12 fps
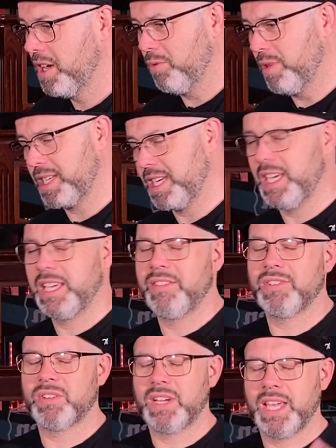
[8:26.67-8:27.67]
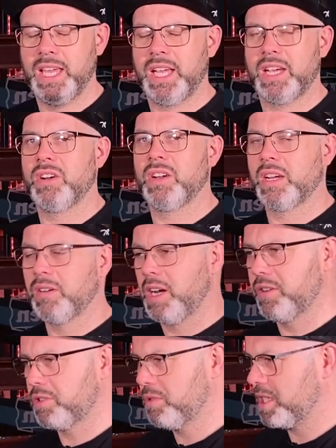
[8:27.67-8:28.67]
whiskey, even though I hate calling
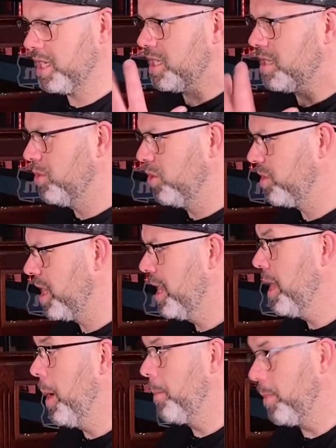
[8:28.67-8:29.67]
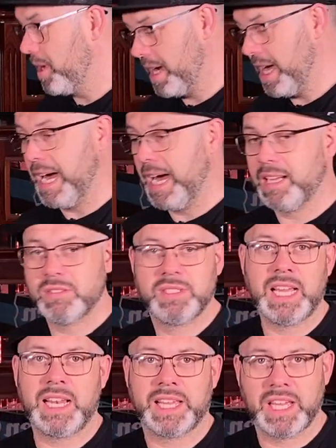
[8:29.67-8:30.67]
Irish whiskey smooth, but
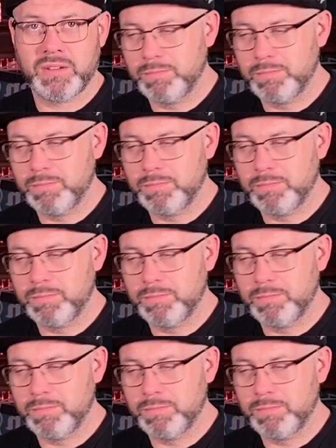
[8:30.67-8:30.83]
delicate.